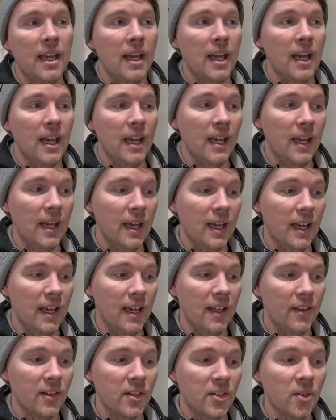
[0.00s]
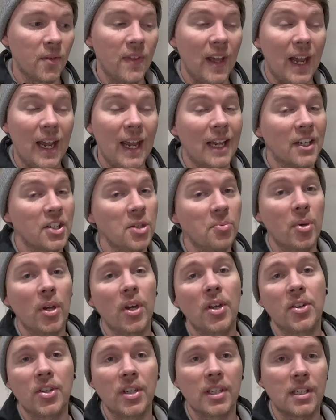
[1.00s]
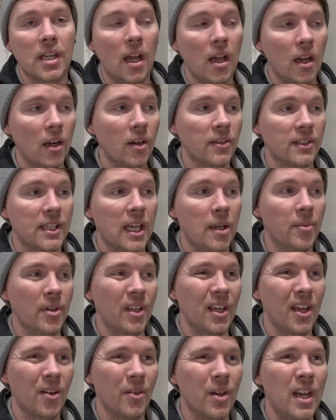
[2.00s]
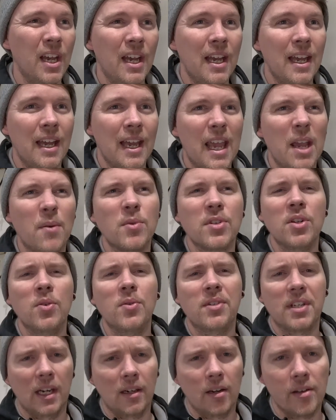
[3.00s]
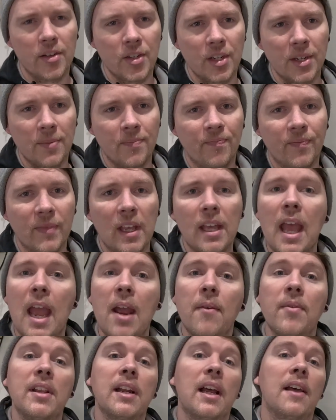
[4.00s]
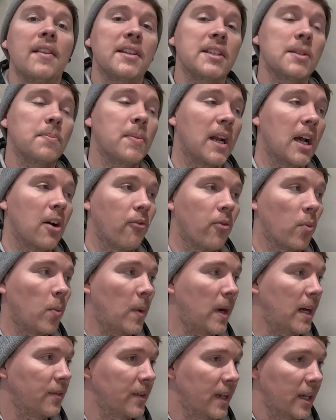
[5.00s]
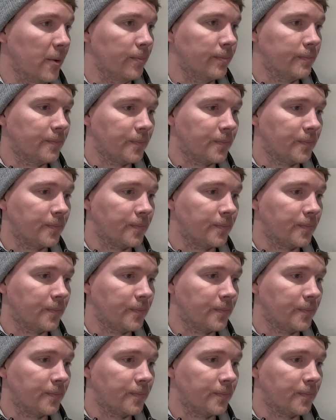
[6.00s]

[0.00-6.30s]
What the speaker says: The stuff that I actually purchased a long time ago, it was new technology. Everything like this has been out for a while now.